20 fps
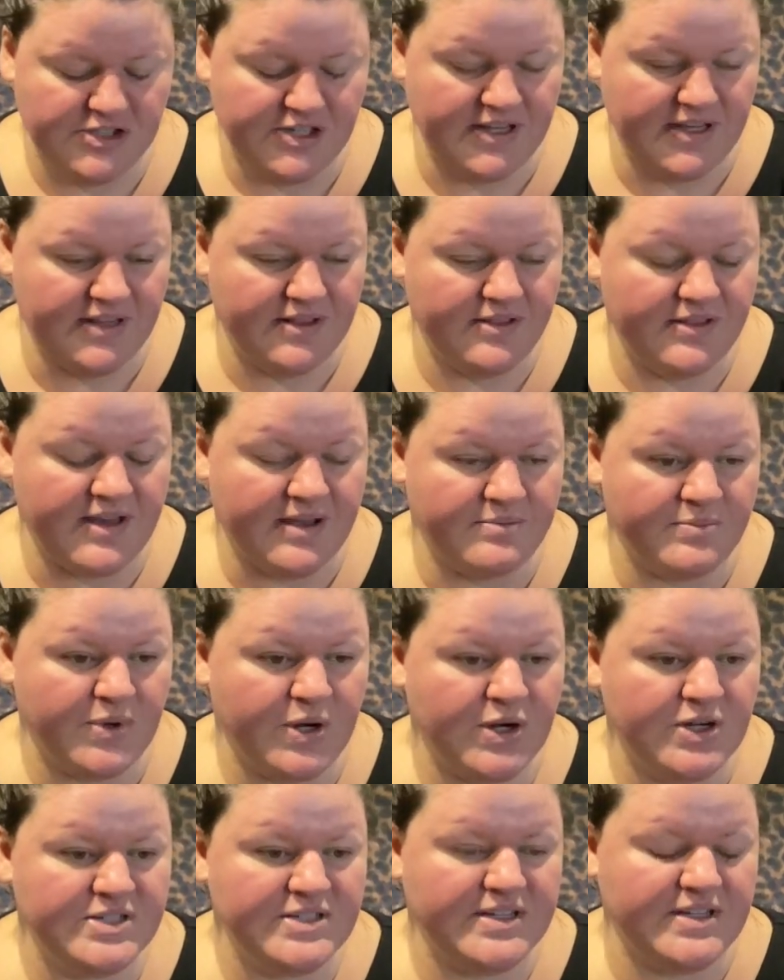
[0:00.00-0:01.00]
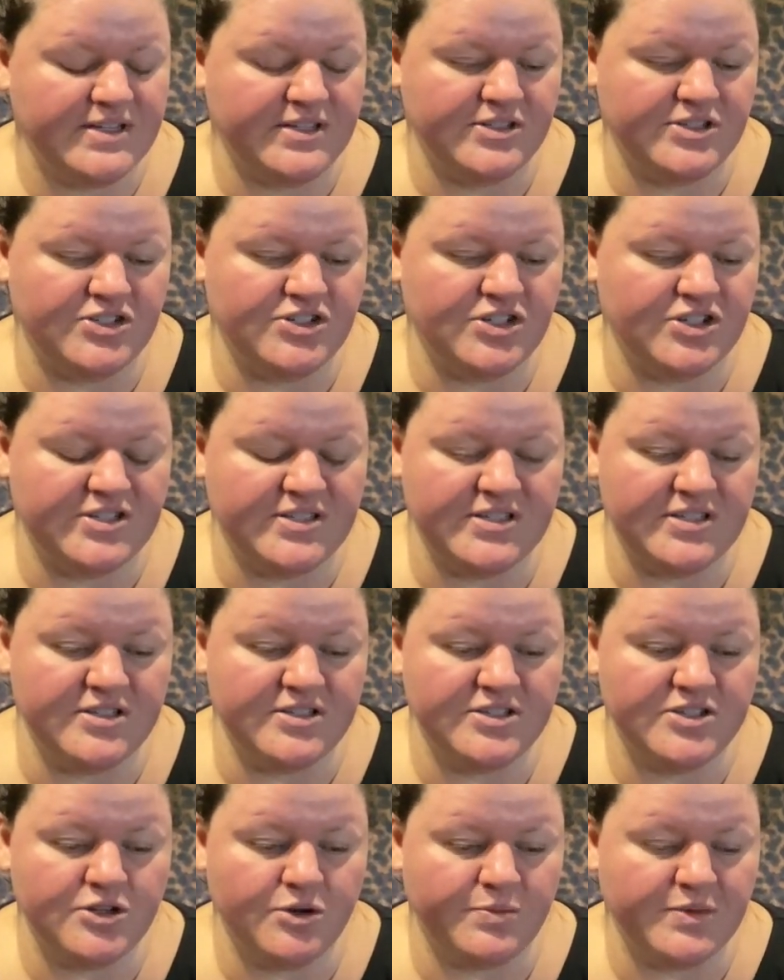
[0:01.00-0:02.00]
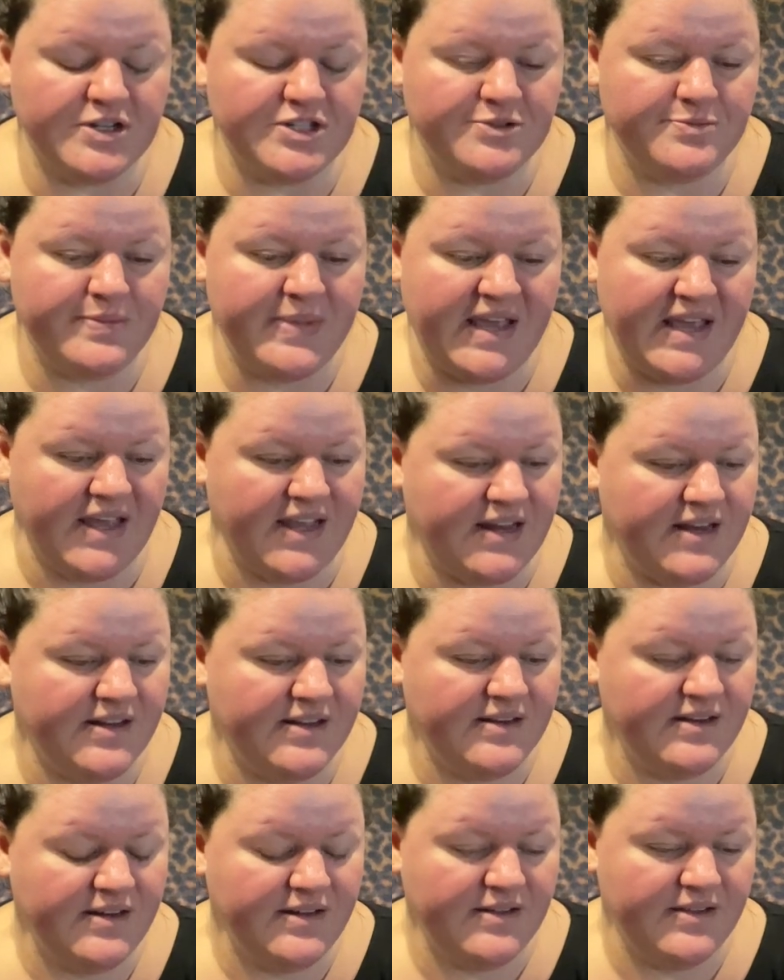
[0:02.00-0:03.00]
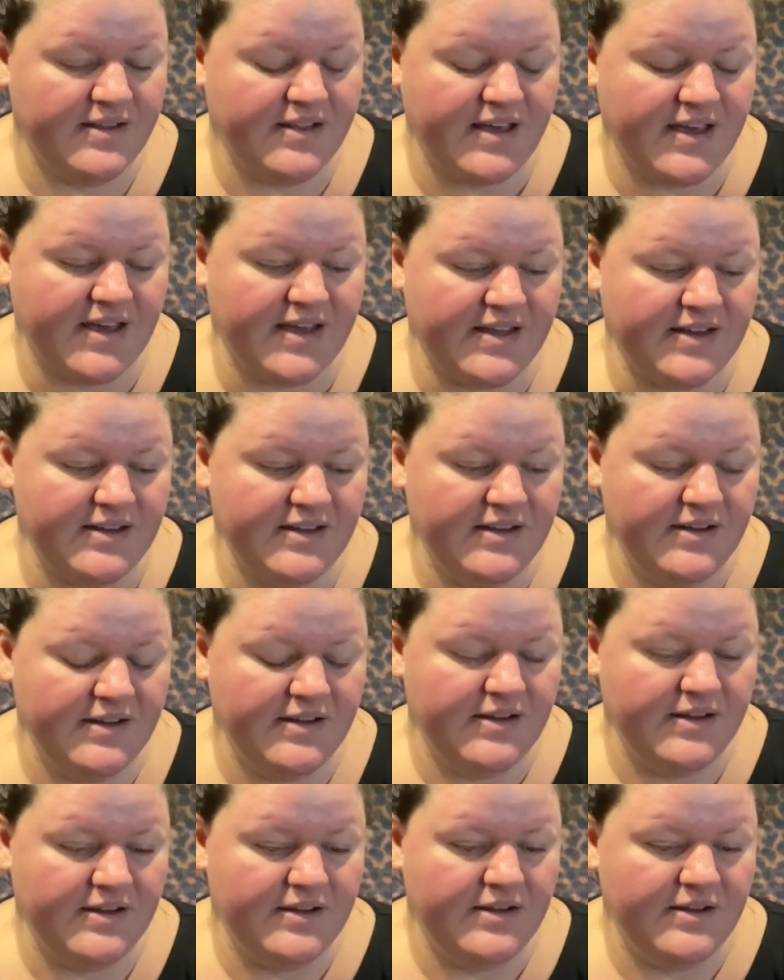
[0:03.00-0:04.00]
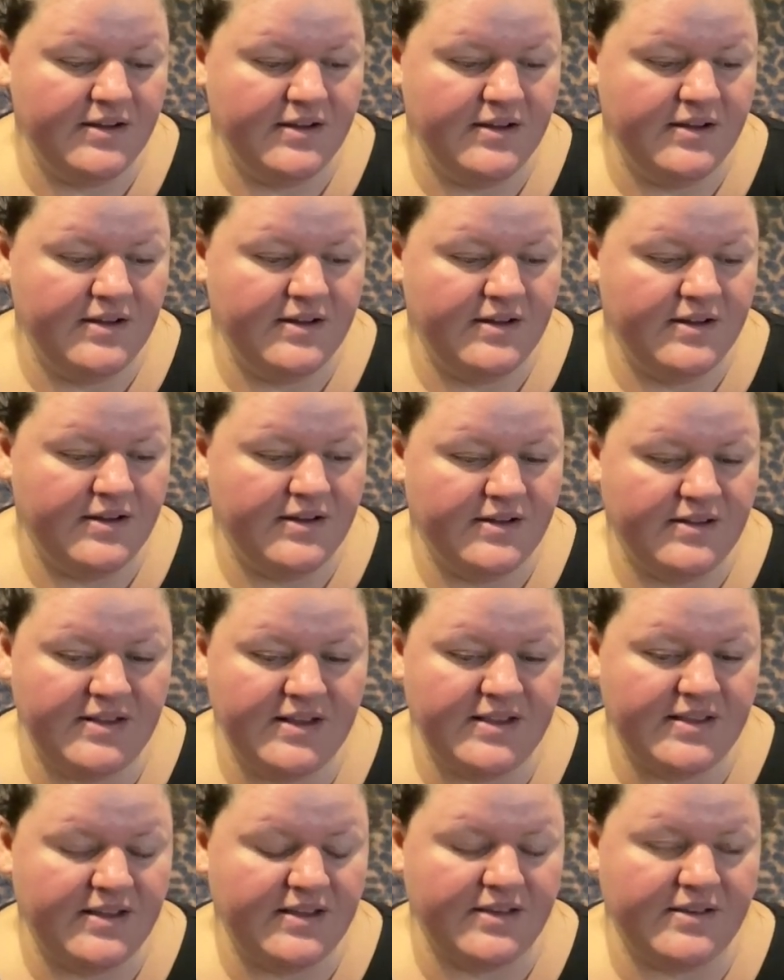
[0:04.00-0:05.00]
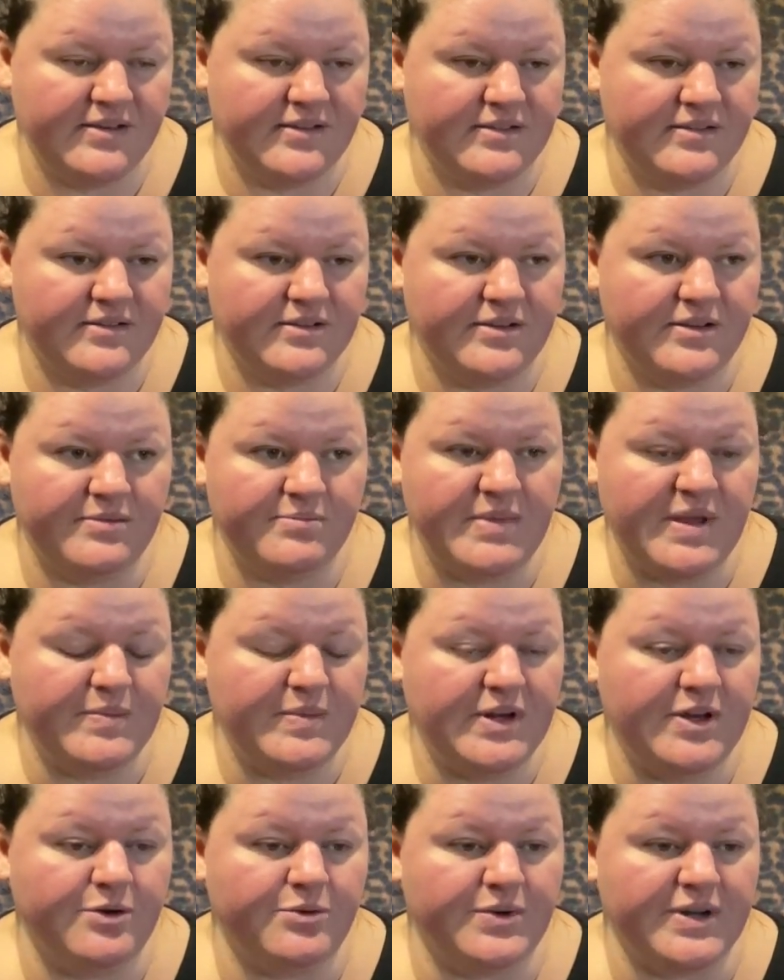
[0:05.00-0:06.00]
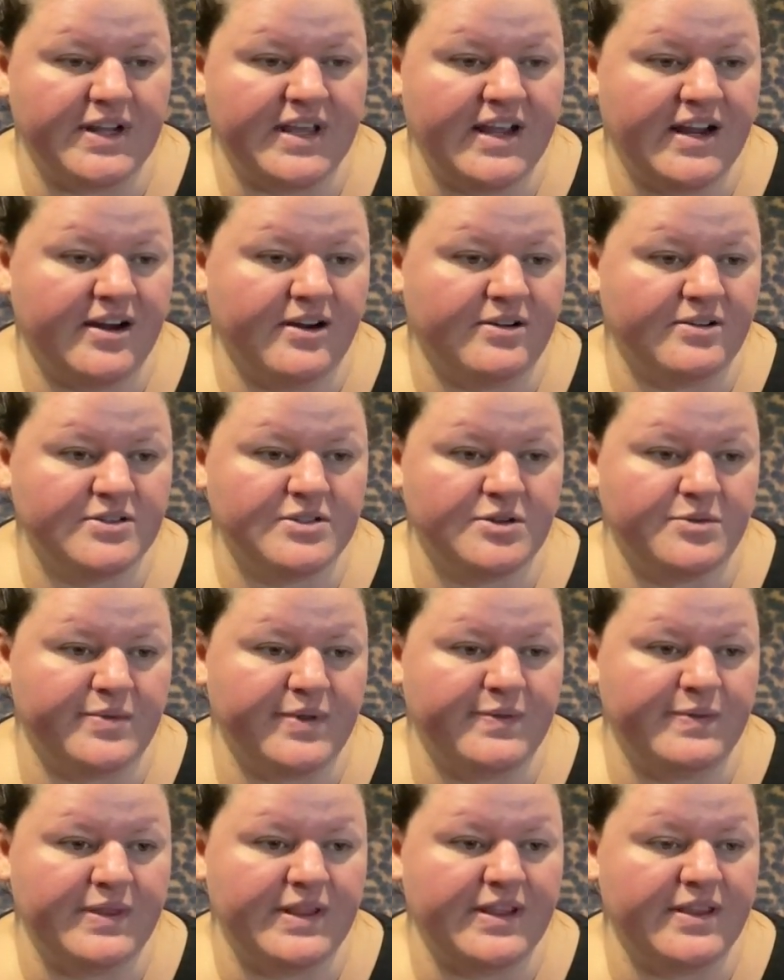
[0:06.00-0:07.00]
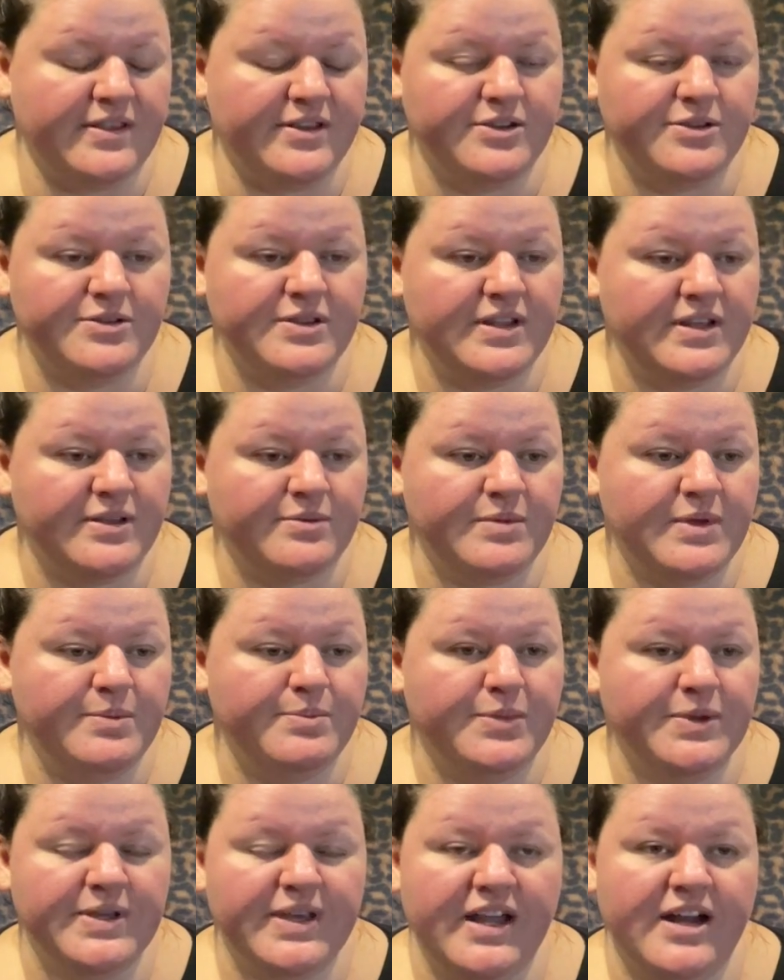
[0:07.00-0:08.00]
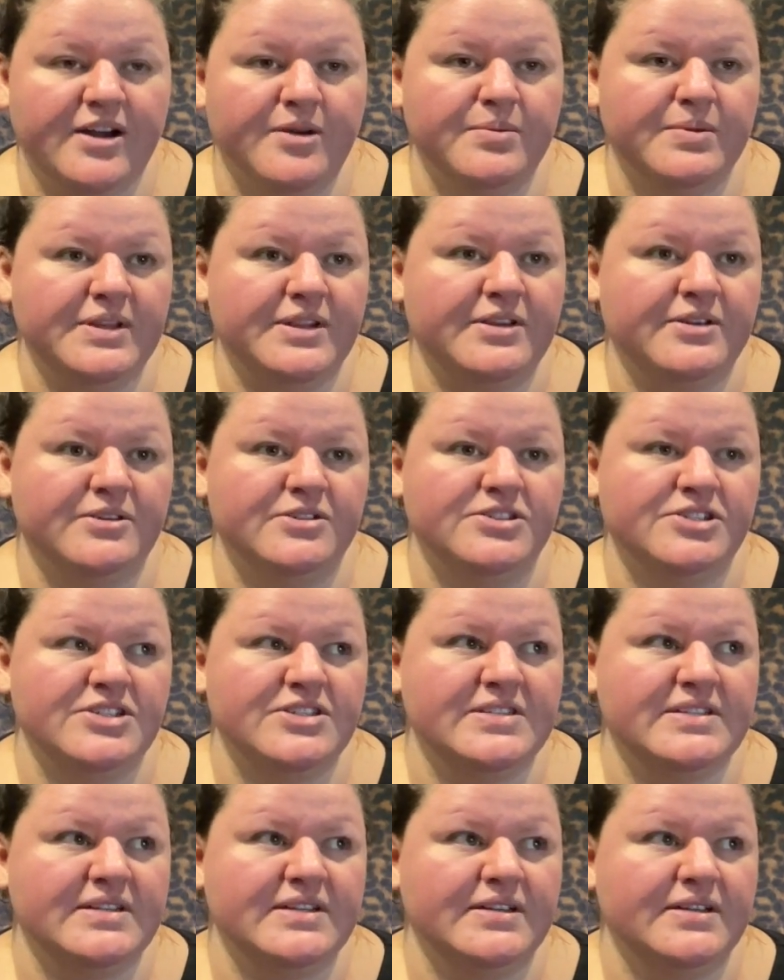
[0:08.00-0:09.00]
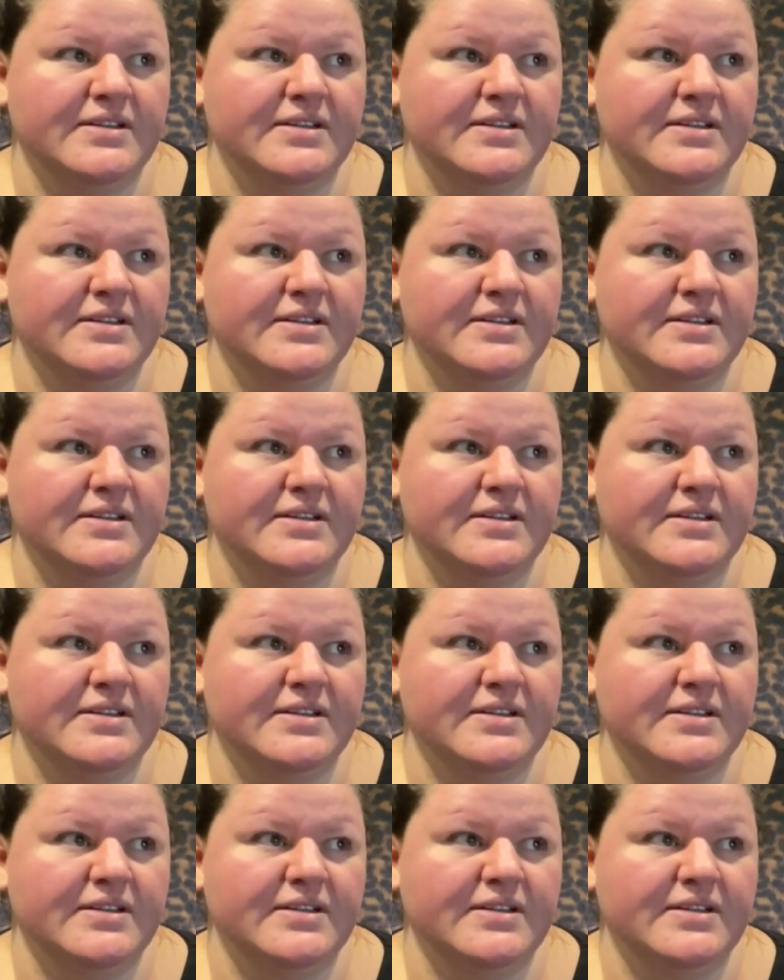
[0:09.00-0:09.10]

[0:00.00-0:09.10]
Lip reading: Like, that person is just in so much pain that they think maybe no one cares, or maybe they do think people care, but they're just